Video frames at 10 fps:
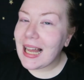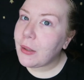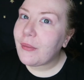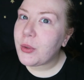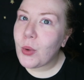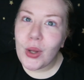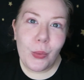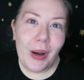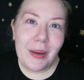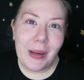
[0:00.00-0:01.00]
Hello everyone,
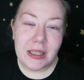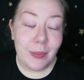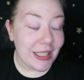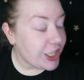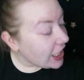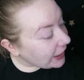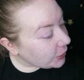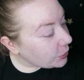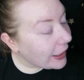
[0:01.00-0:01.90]
welcome back to my channel.